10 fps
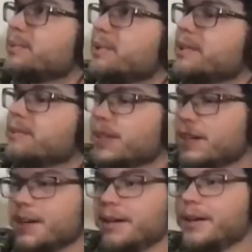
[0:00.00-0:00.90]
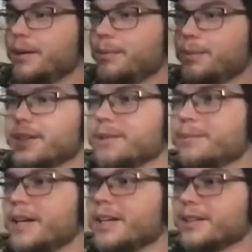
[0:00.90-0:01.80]
and bring the
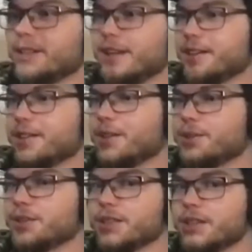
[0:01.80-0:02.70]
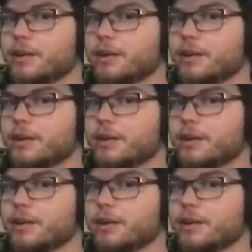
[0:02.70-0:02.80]
mic in close, you know.